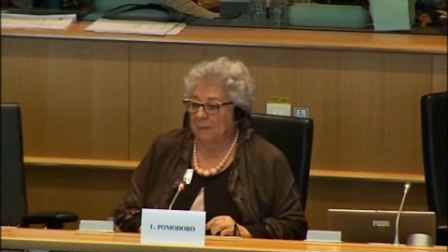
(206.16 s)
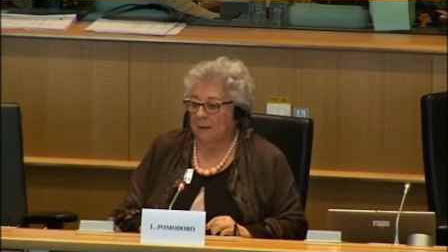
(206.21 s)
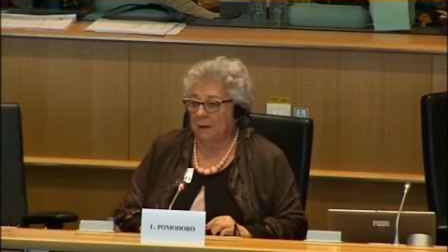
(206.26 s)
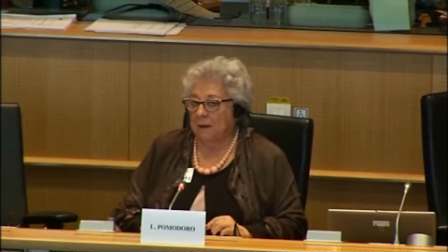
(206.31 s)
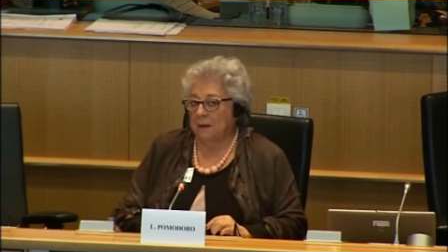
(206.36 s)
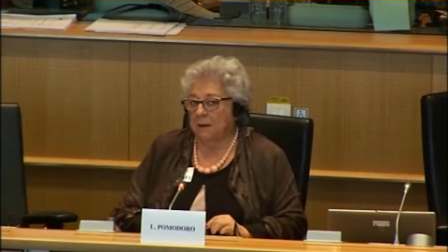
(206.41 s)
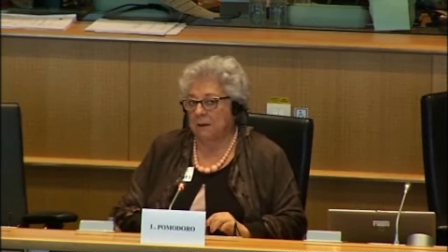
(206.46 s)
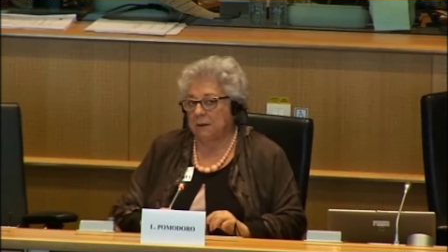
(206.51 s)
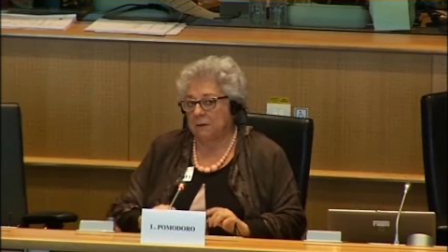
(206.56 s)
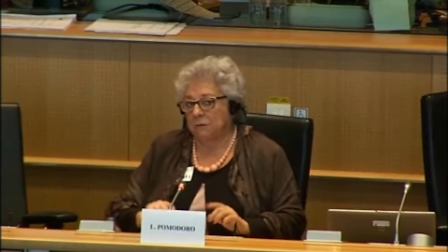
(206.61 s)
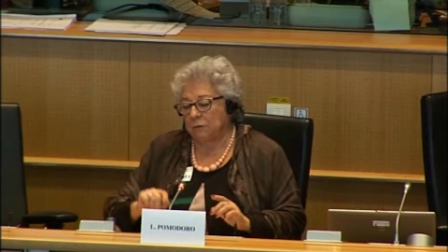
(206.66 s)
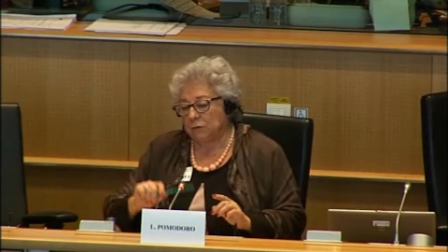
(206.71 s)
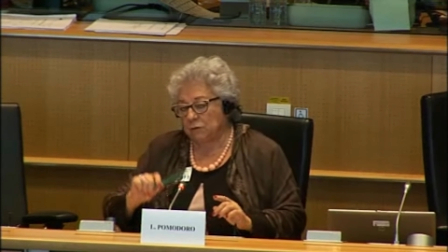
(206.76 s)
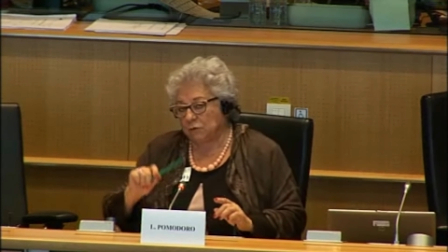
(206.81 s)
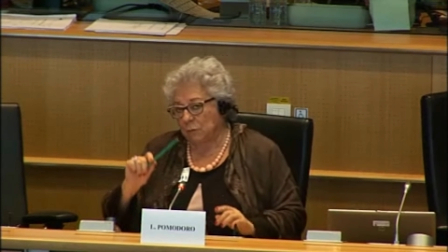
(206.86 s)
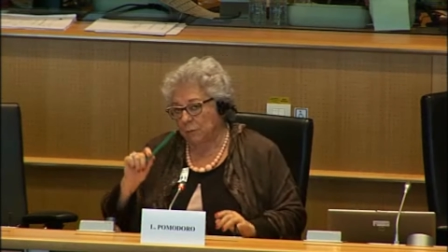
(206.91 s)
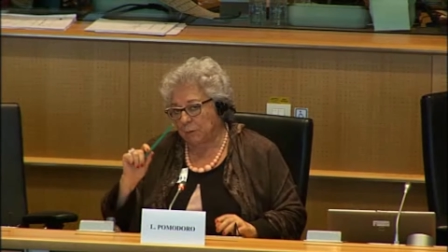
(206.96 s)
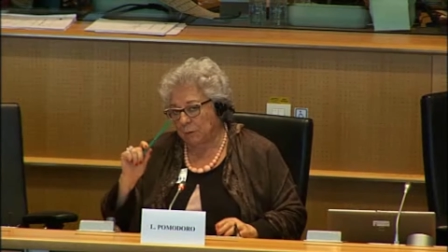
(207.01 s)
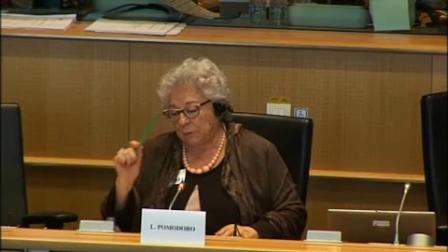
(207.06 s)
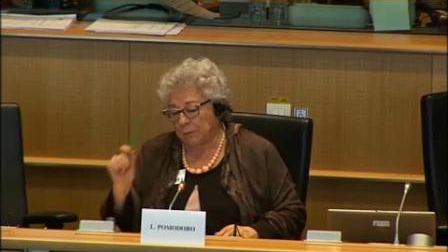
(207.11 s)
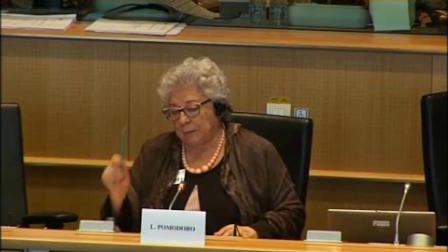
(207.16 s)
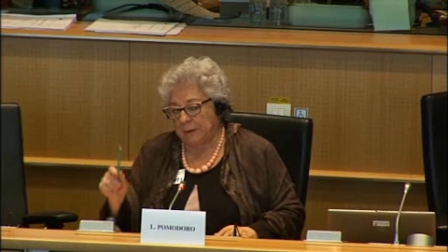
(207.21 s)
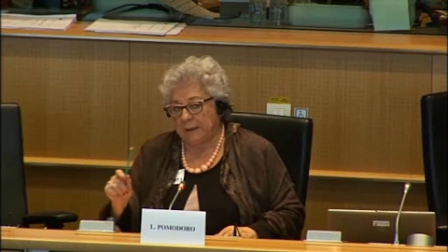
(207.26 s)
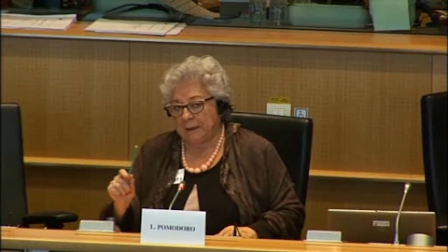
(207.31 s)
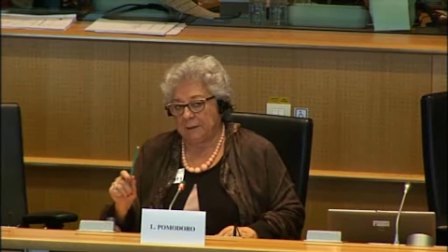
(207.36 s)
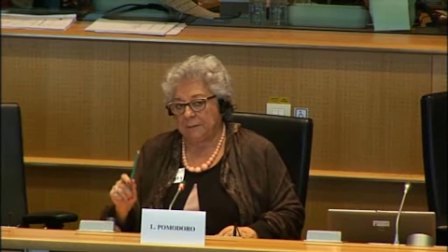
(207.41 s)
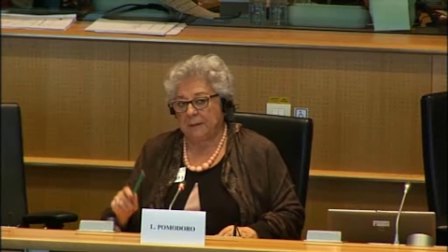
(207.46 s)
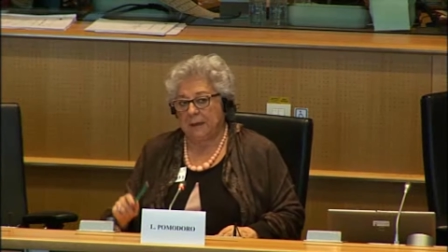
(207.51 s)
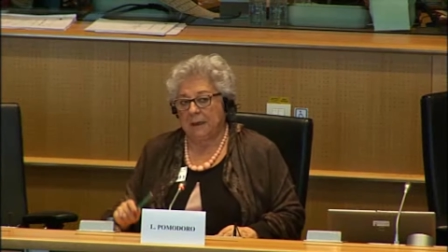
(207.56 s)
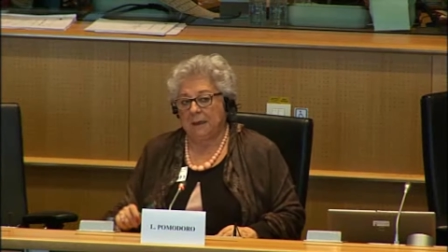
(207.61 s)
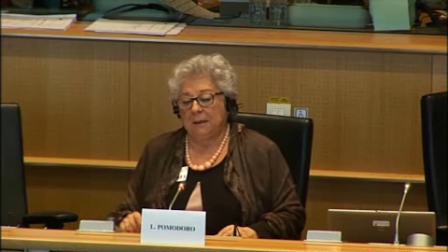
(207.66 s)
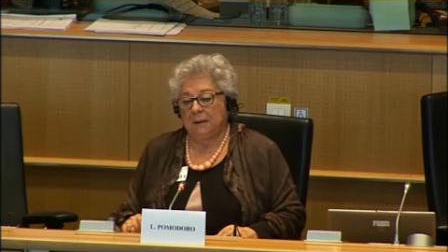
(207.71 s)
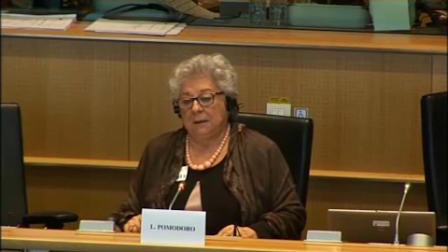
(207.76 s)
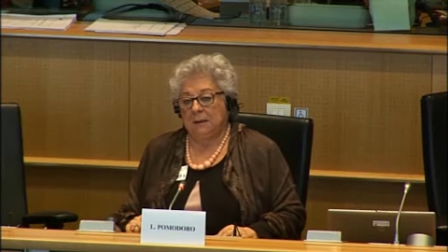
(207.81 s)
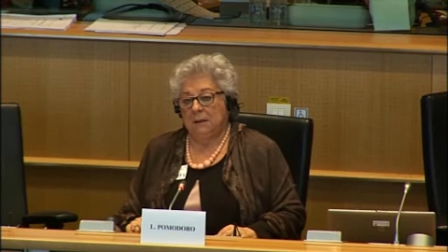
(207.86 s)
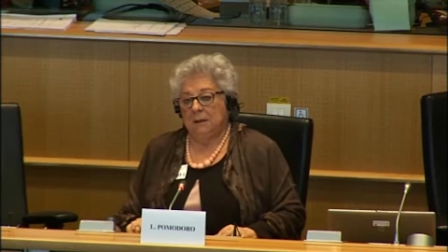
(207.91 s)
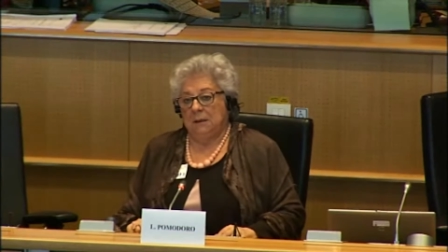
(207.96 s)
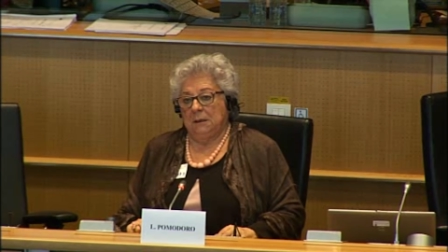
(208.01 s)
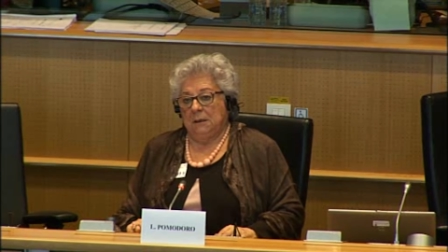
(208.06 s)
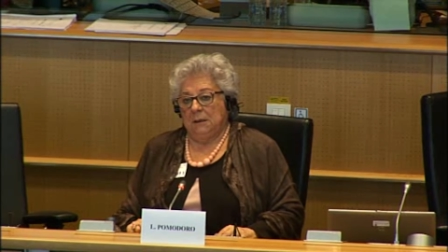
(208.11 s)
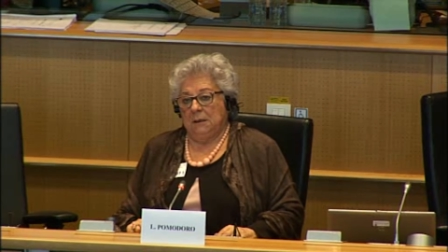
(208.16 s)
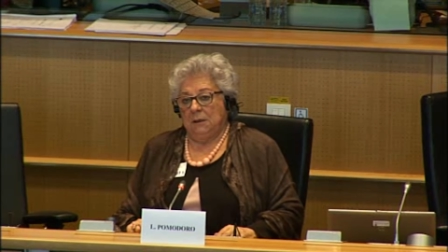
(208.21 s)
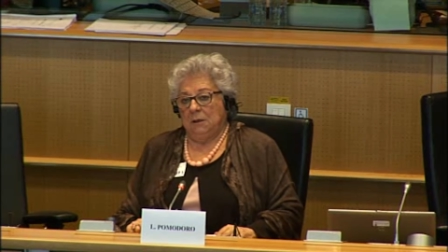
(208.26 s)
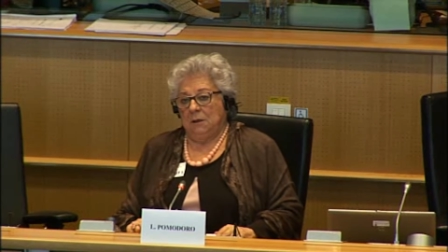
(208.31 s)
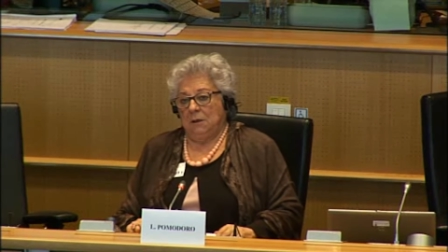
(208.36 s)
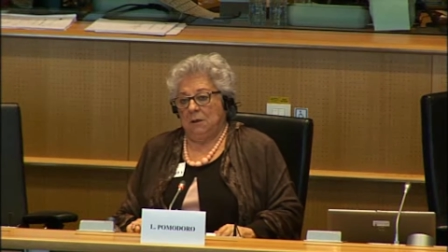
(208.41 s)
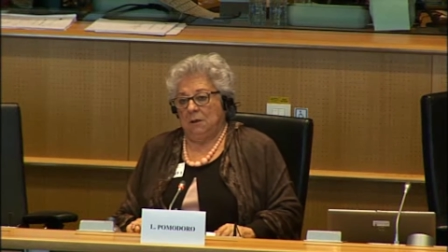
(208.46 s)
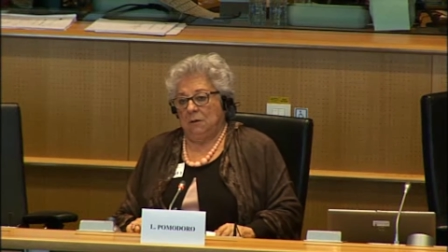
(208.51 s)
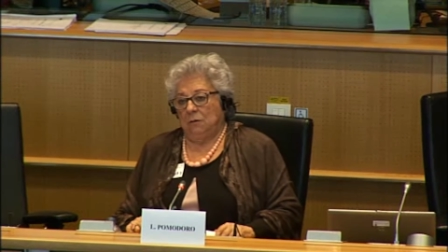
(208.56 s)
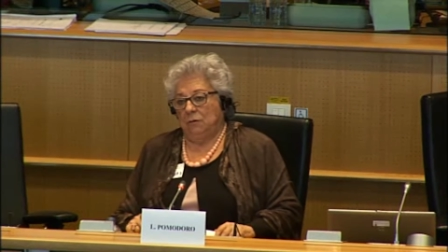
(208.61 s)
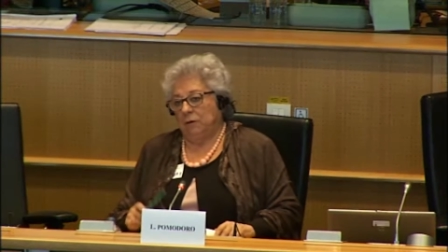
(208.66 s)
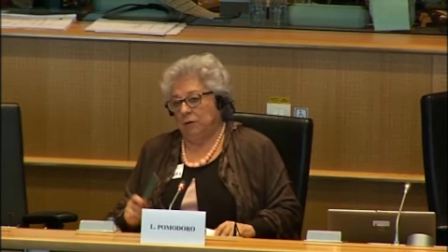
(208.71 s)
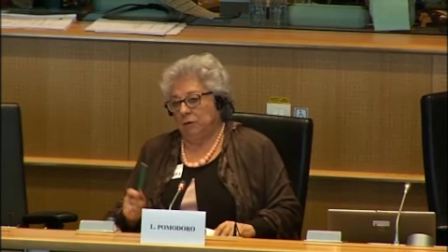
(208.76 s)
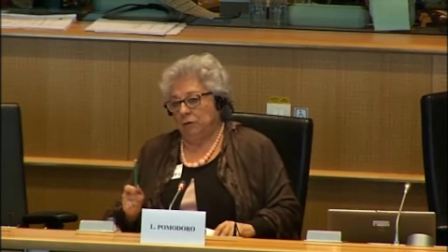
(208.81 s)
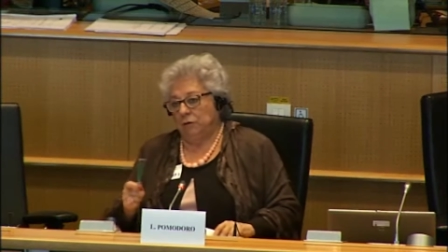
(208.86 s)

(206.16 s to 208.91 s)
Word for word: really my job to say whether it's right or wrong